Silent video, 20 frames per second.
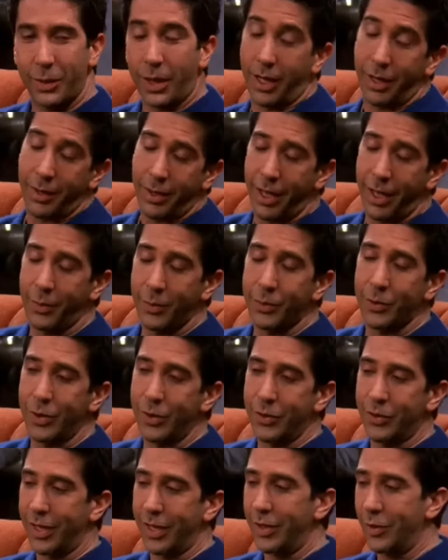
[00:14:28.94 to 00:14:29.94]
Well, I was going
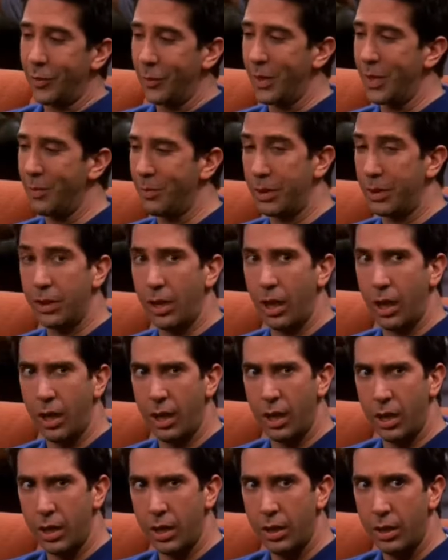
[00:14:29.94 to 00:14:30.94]
to say sweet, but yeah,
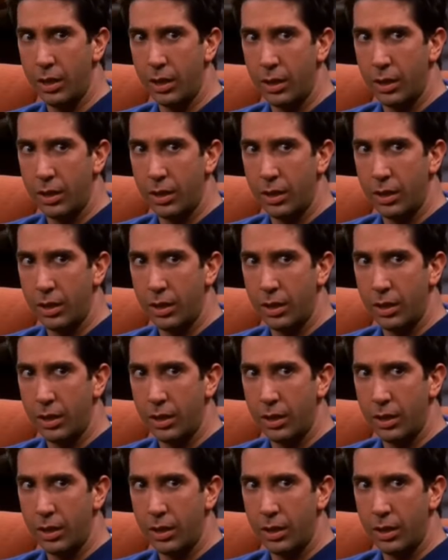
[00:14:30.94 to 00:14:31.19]
huh?